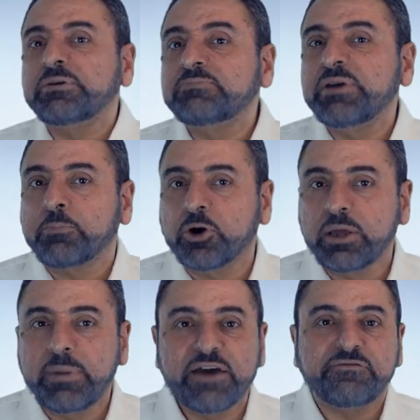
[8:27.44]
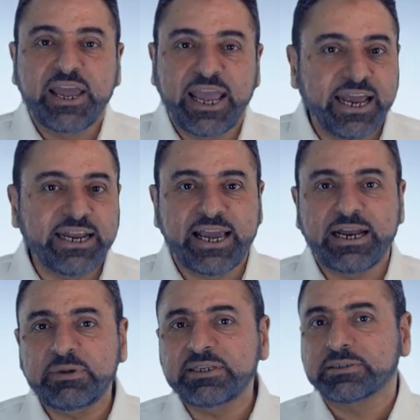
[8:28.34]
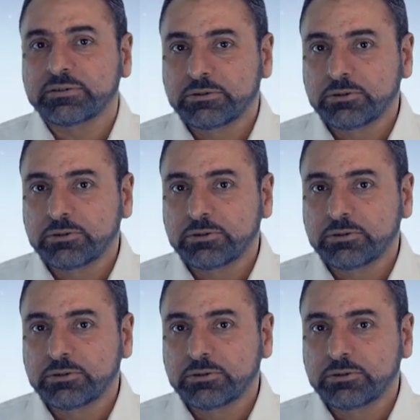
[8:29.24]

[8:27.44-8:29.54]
peace be upon him, have any enemies?